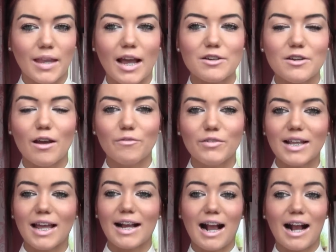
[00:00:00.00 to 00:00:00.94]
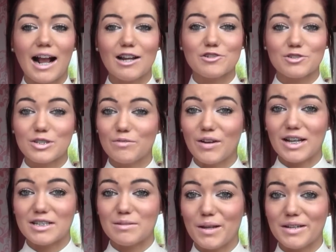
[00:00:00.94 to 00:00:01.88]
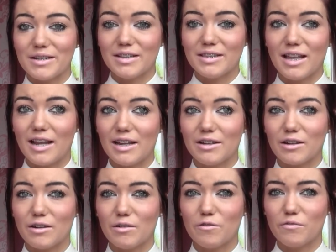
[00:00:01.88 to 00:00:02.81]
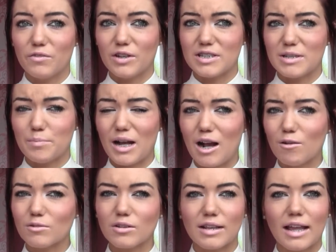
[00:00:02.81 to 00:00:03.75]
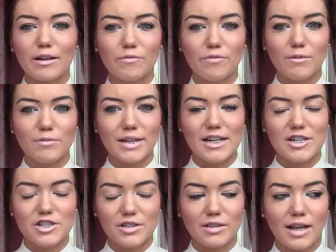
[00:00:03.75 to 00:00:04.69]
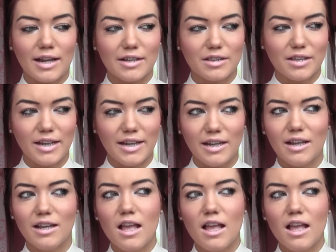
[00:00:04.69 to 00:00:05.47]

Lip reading: I feel like I can't justify spending like £30 on like a foundation, like the